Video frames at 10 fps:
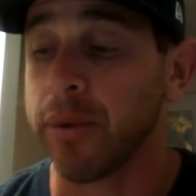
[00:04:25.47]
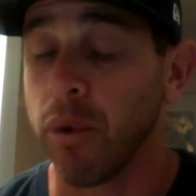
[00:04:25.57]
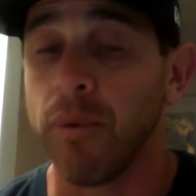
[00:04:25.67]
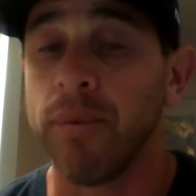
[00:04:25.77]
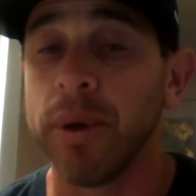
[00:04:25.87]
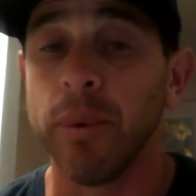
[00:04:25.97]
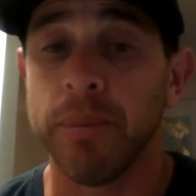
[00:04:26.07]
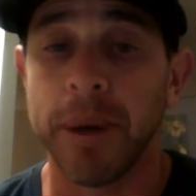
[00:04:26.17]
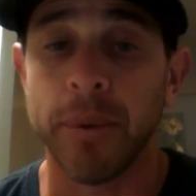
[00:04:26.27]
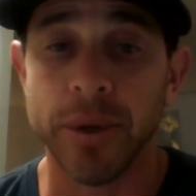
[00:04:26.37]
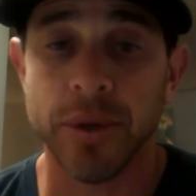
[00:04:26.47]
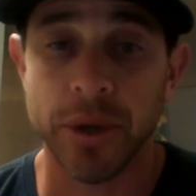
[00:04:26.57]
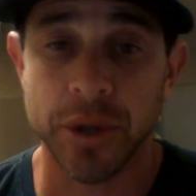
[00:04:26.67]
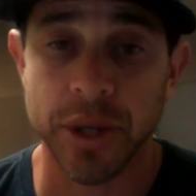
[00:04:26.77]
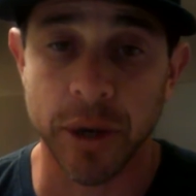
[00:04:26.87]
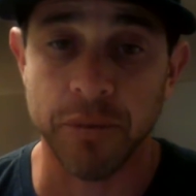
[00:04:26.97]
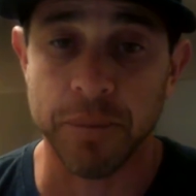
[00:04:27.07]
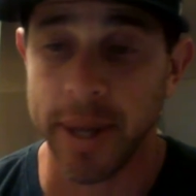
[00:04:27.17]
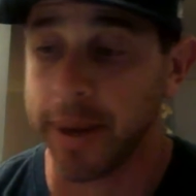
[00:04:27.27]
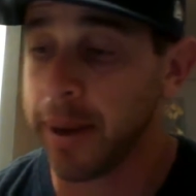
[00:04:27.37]
So hopefully, with my research, helps
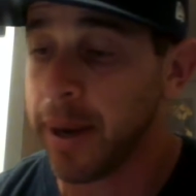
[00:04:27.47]
me that.